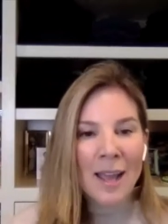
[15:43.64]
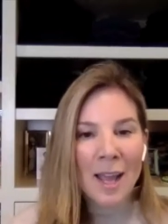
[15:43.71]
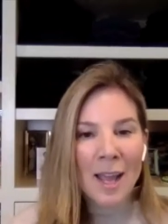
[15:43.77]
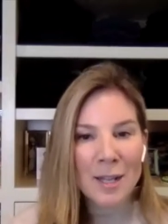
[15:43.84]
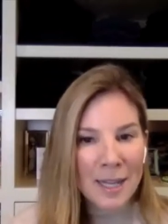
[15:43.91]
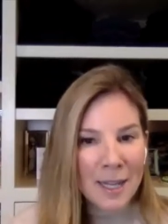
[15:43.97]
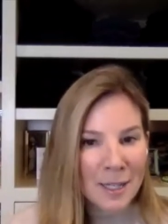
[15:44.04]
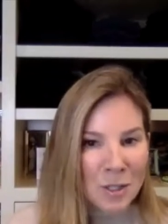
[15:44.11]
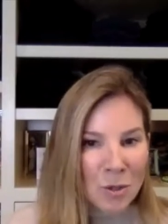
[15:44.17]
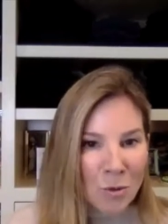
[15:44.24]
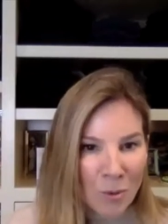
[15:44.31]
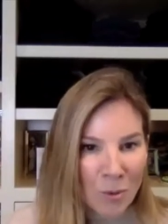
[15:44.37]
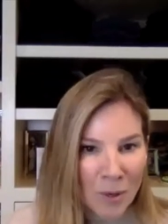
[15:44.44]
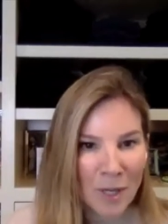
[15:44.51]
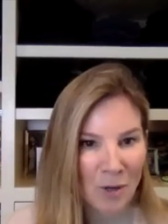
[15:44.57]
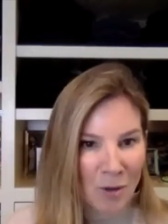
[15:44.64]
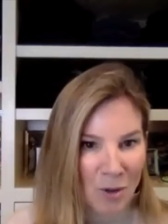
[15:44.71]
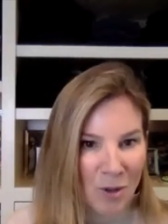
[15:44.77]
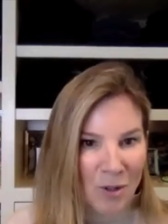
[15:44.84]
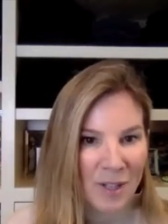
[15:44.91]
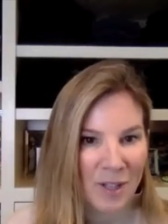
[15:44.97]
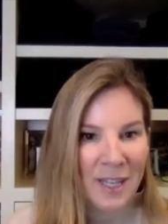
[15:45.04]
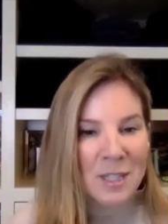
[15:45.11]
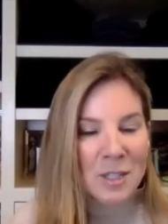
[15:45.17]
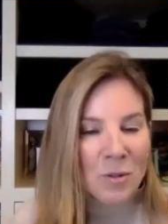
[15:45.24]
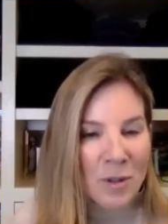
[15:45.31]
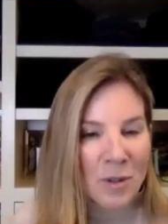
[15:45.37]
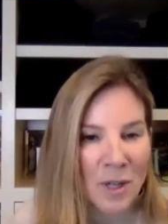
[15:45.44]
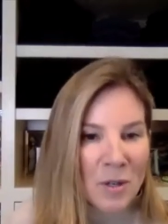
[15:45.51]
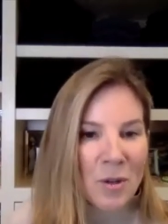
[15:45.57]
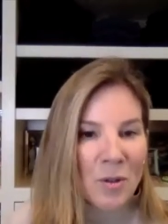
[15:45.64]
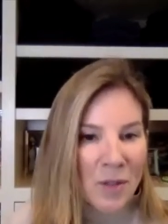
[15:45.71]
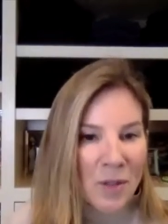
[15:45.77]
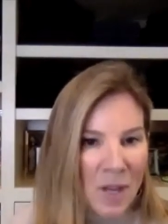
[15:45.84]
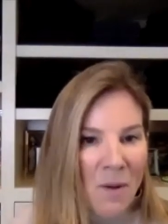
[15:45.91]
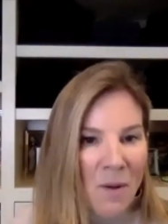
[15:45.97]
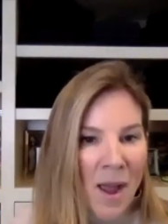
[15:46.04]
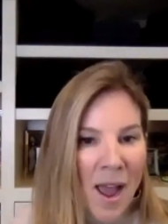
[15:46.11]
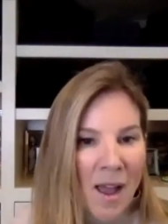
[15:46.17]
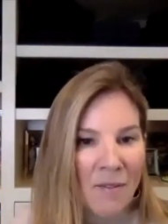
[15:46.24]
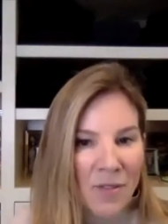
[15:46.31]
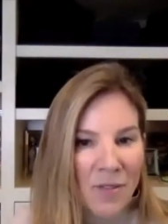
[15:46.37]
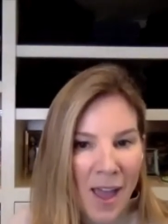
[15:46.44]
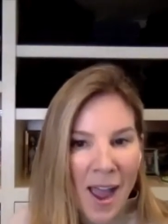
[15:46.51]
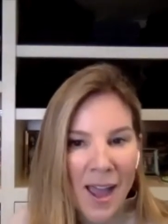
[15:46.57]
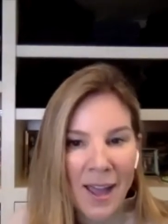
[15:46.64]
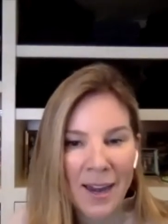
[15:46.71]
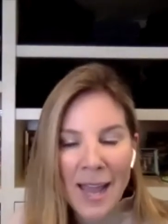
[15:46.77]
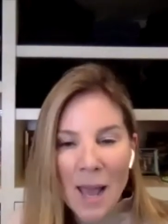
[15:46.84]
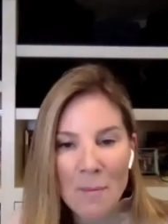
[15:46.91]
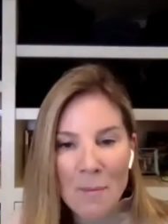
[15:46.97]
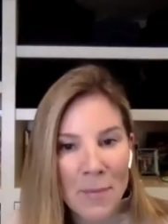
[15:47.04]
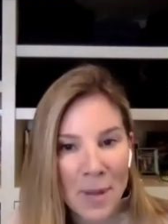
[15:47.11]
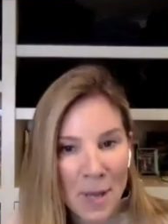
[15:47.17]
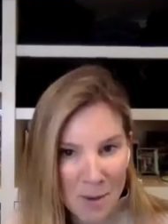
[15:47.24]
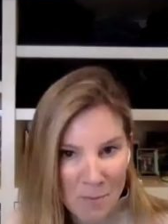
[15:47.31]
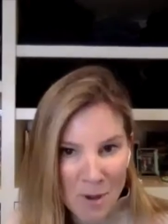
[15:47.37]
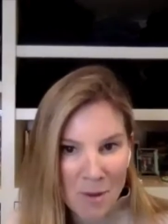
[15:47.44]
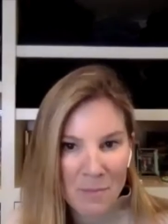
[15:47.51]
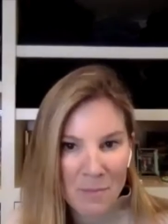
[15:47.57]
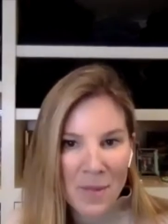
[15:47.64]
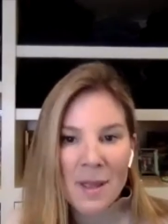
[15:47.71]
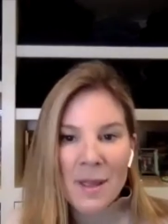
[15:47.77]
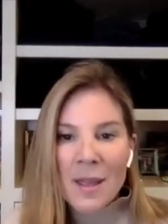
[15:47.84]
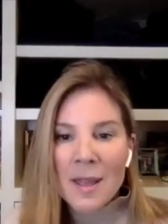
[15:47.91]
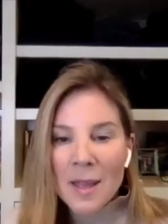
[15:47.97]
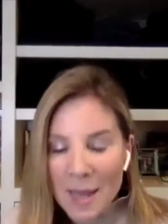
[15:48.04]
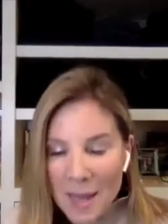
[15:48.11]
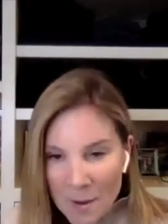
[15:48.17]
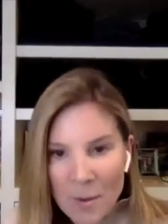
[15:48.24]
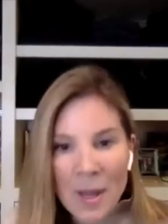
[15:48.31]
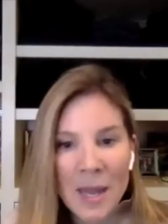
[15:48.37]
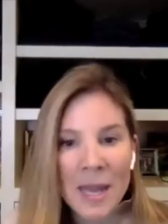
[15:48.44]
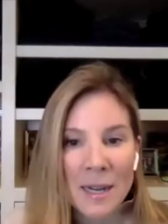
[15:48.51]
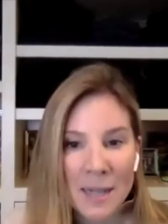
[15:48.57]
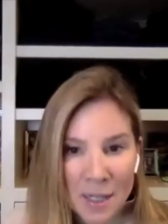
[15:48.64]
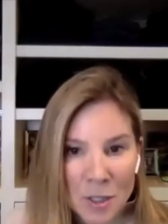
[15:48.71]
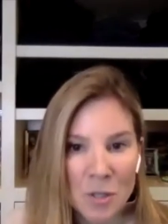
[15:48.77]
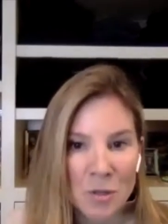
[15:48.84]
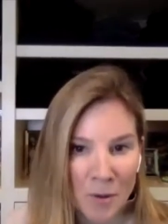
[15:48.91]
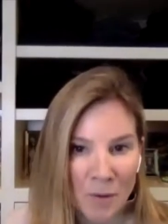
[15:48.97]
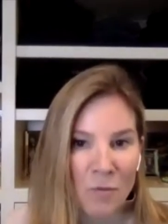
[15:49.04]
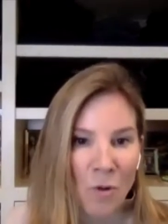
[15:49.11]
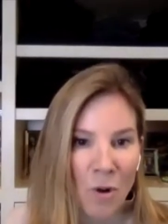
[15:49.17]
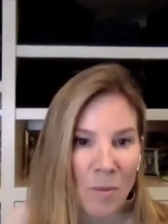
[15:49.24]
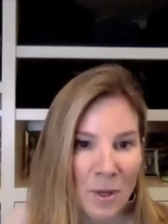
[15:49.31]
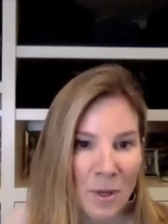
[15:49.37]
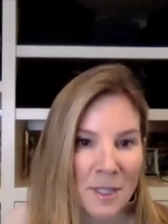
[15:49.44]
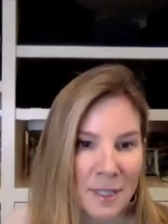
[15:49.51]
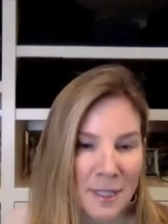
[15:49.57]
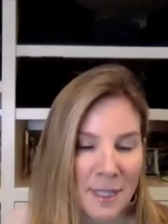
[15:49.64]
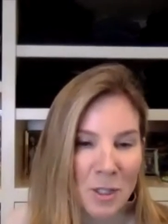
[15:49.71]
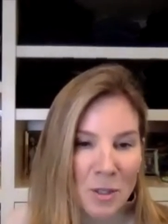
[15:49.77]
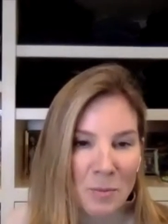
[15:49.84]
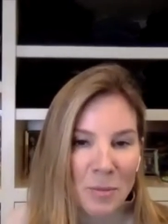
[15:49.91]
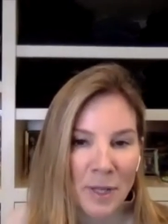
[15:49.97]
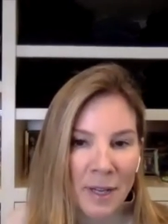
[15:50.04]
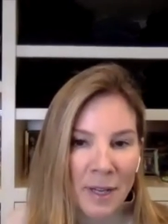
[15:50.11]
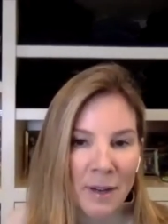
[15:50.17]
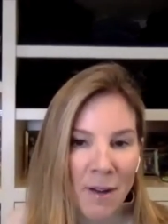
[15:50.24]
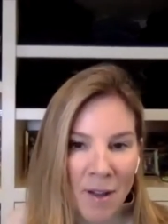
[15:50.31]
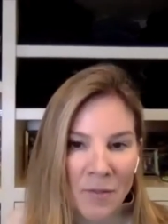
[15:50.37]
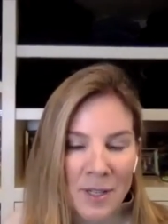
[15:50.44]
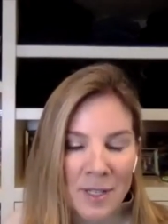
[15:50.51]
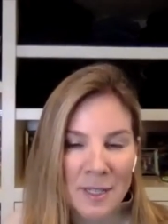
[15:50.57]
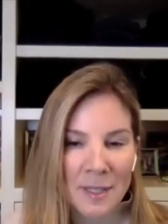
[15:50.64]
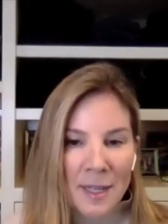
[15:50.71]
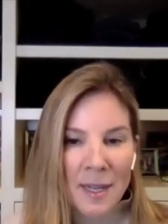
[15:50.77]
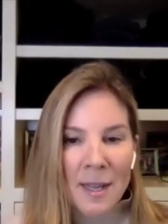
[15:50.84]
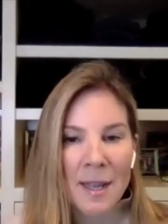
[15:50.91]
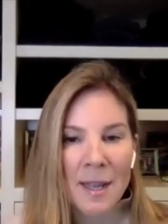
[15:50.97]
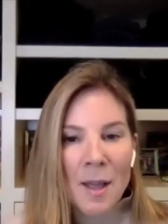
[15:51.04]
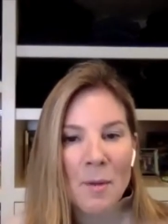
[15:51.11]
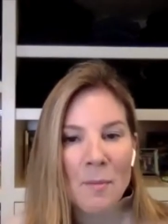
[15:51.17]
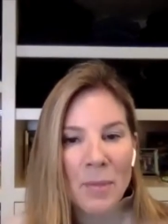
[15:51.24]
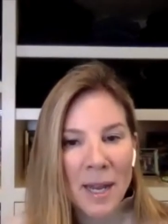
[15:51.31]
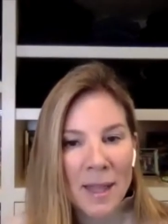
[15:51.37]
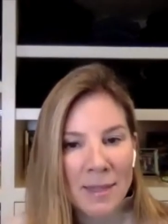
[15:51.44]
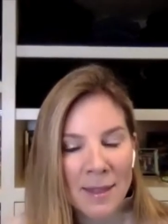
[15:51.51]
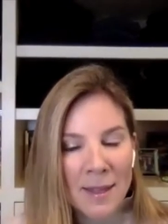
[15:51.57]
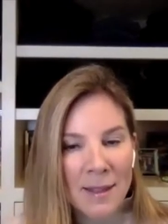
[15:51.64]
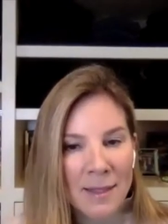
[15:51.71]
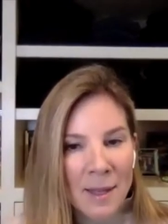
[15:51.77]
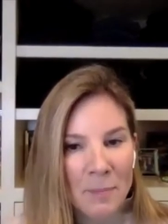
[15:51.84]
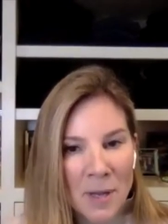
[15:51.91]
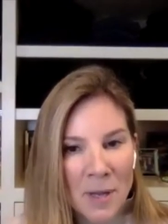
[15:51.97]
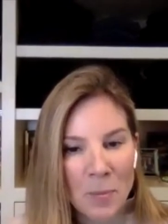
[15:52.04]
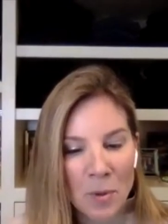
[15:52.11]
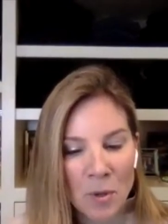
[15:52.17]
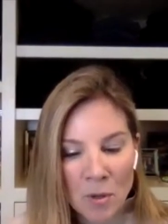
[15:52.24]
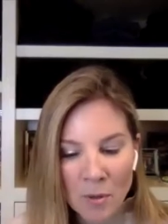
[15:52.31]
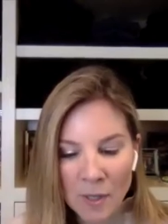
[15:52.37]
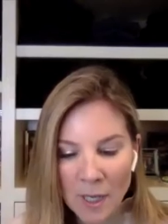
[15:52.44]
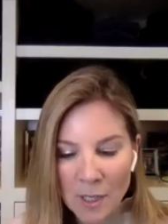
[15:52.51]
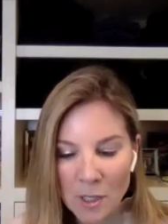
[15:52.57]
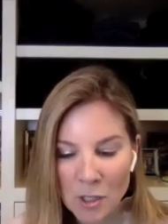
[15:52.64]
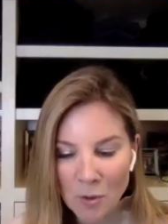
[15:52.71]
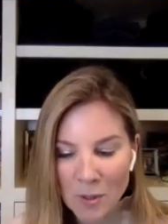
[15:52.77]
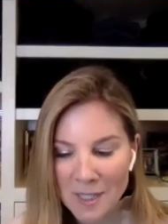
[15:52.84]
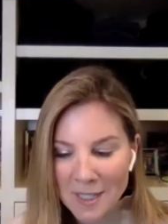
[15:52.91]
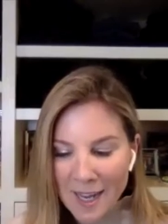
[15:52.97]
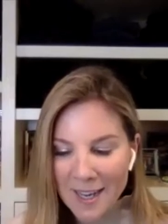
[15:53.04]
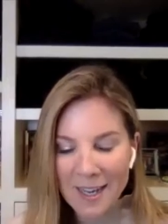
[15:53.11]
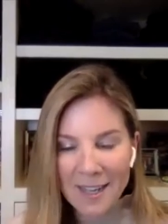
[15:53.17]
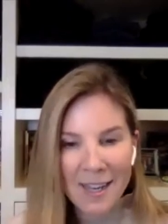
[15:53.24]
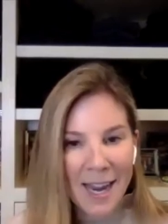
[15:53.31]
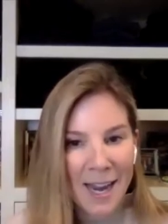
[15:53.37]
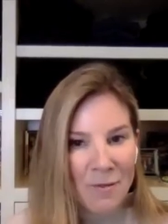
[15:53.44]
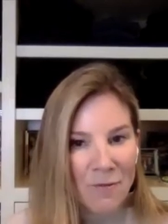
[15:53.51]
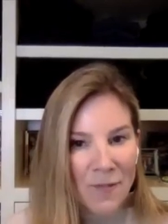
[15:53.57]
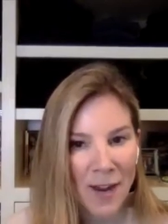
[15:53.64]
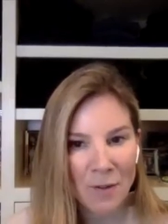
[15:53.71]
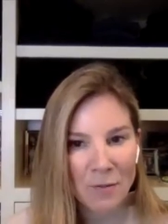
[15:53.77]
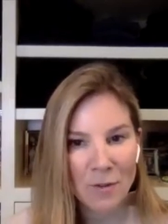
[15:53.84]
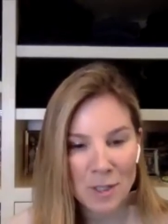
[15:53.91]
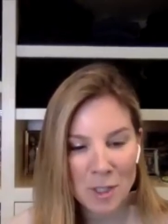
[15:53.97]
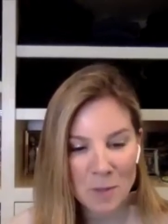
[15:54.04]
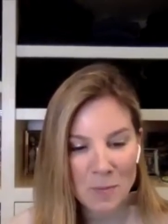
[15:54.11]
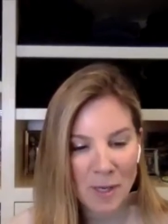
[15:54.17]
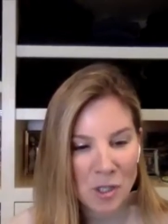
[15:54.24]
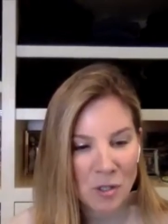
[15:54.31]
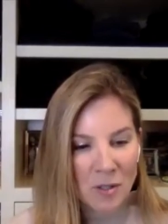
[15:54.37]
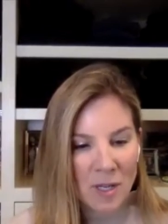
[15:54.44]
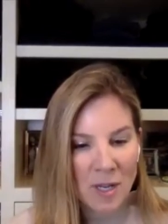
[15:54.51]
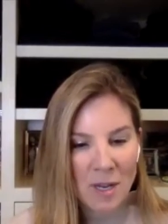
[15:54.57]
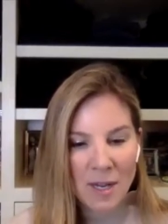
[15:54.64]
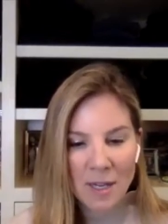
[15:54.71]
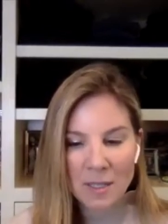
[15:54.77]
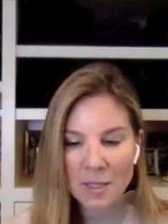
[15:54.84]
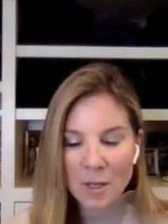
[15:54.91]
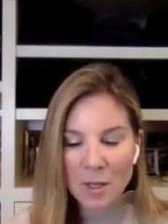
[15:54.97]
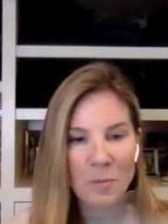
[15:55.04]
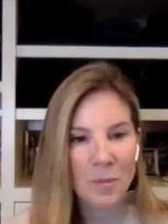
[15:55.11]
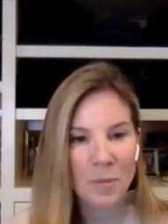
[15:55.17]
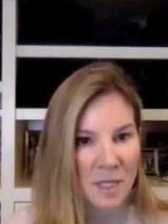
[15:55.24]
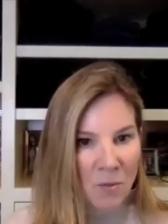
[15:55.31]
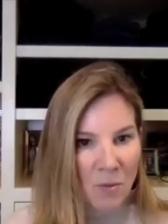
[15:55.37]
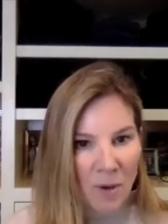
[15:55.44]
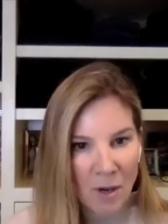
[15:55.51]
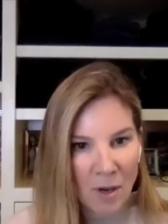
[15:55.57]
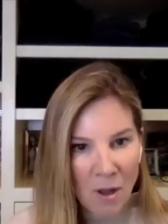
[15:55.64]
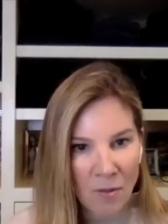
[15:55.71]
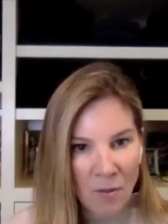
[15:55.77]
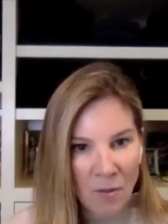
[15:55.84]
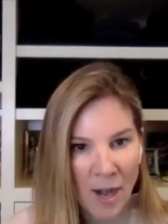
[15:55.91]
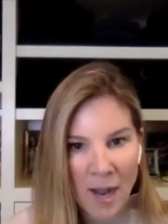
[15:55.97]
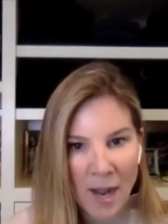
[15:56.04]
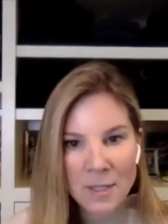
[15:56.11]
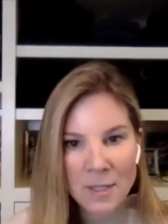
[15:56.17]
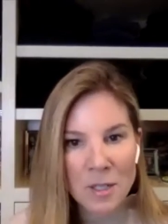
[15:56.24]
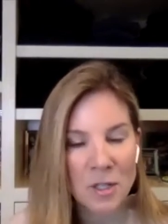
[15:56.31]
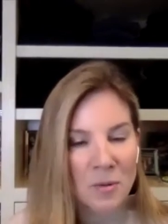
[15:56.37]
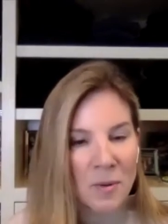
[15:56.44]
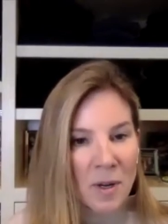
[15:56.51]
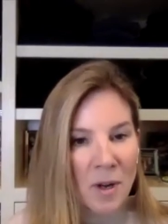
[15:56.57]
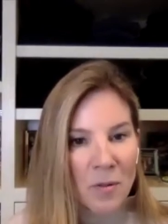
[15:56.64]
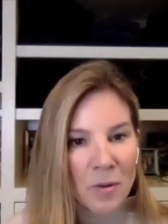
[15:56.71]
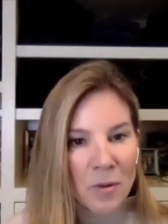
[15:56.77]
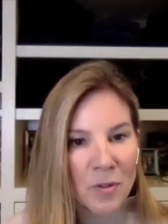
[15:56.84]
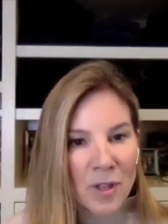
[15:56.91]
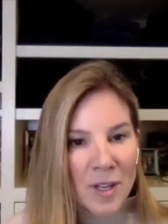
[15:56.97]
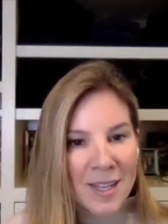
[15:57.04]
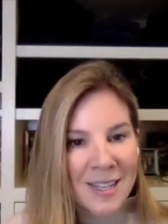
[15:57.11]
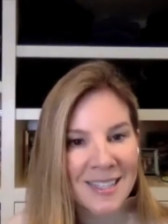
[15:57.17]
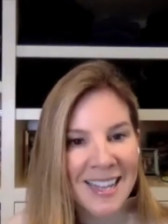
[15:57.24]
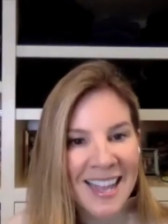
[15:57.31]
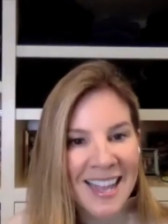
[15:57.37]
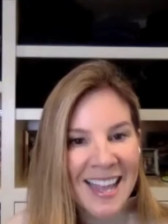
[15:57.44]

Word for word: It, it's critical. It's critical that you have that at minimum, it, in addition to a formal succession plan, obviously. But I think that people get short-sighted, and founders especially get so busy wearing all their hats and doing all their things